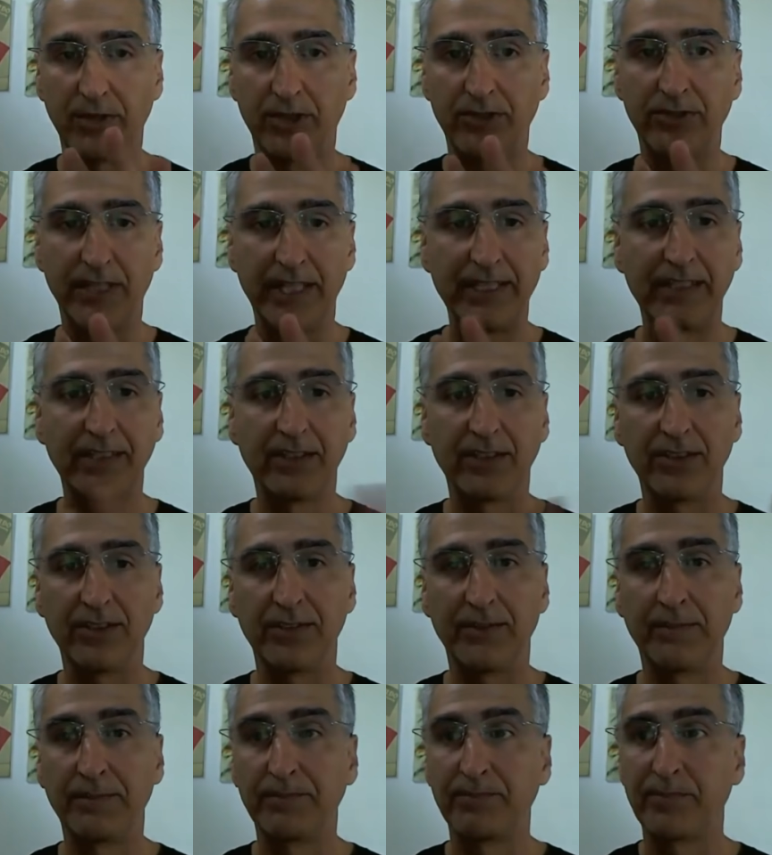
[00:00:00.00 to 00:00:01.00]
any of
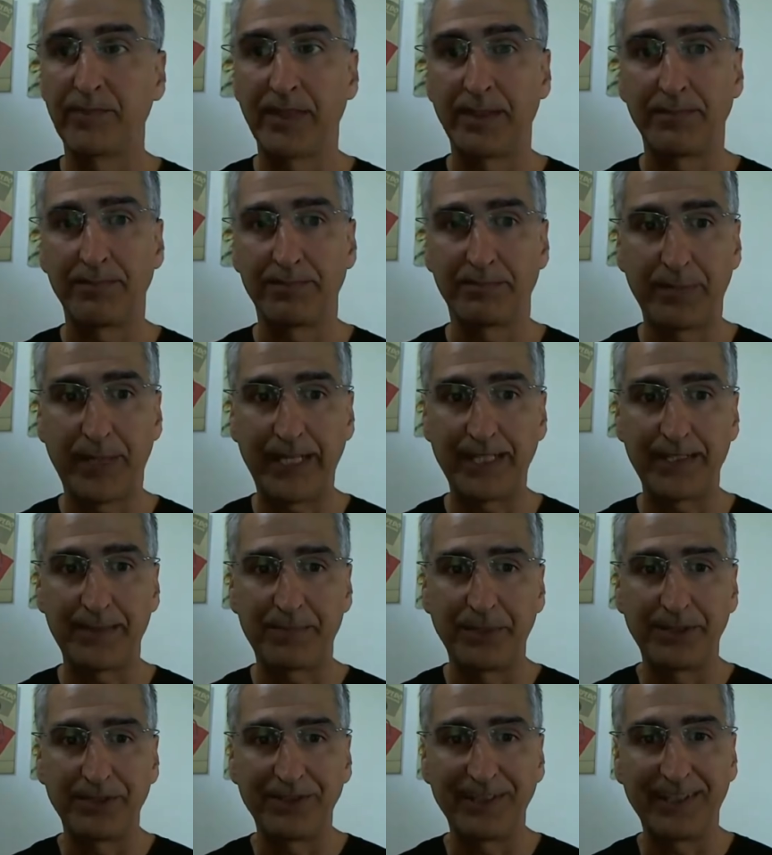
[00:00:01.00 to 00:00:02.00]
the bikes
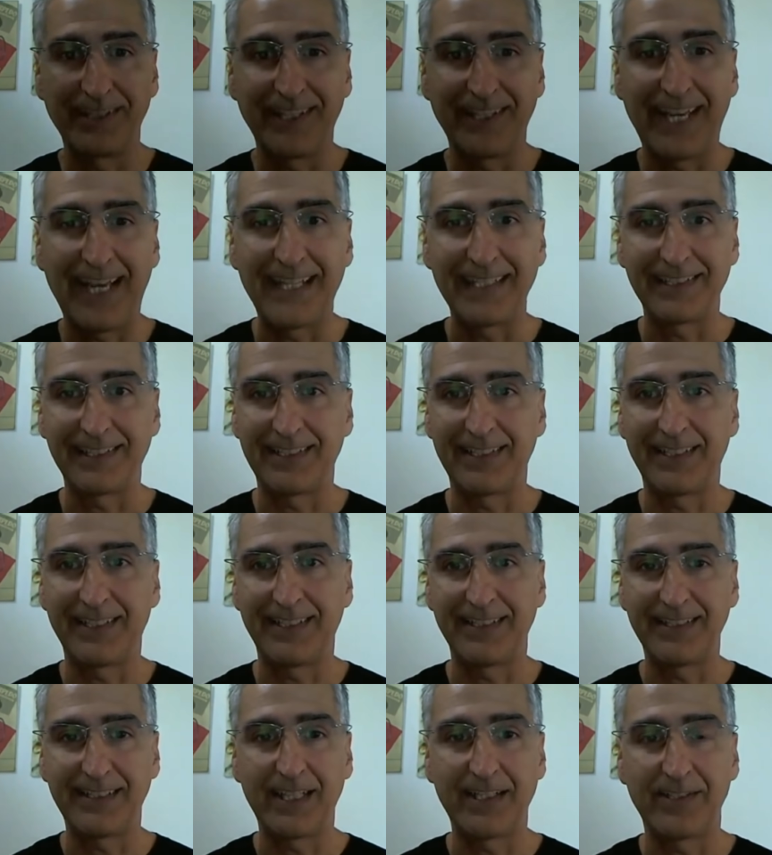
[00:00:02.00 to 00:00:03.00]
built in the last
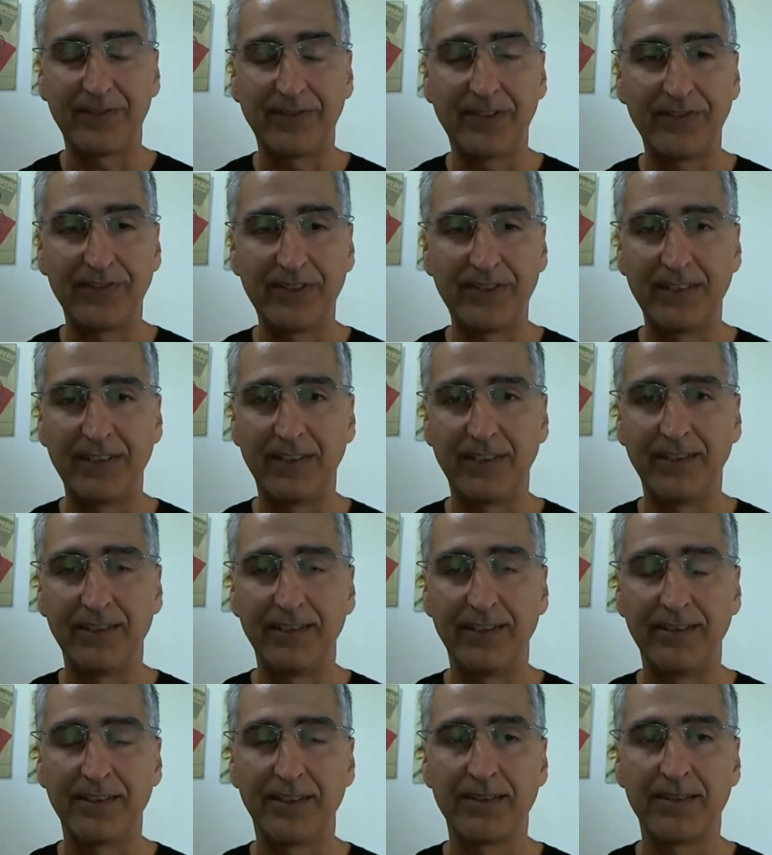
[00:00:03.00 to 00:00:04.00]
10 or 15
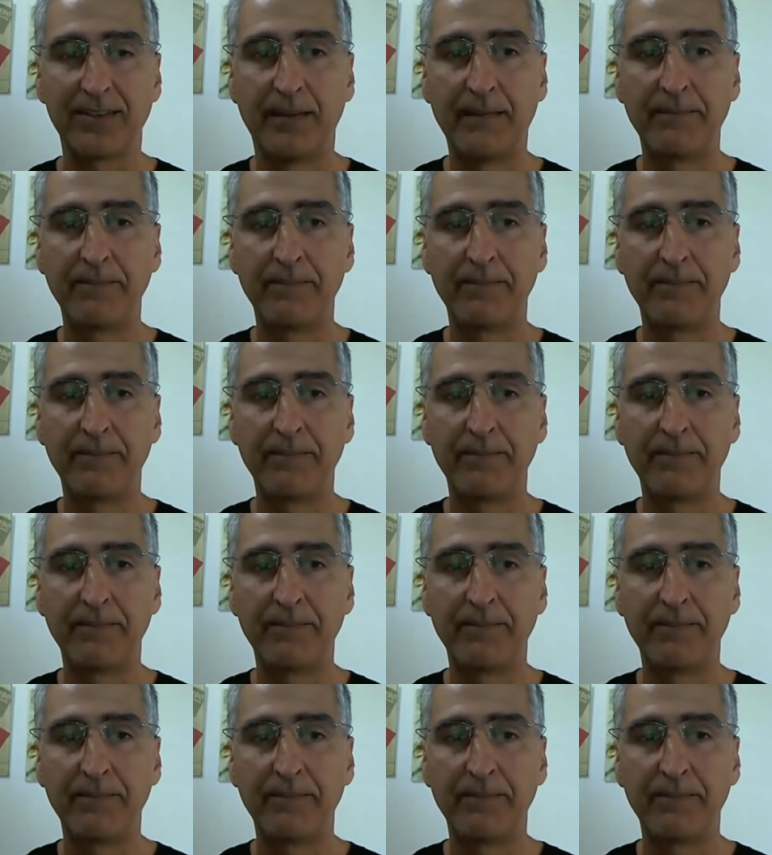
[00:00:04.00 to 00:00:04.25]
years.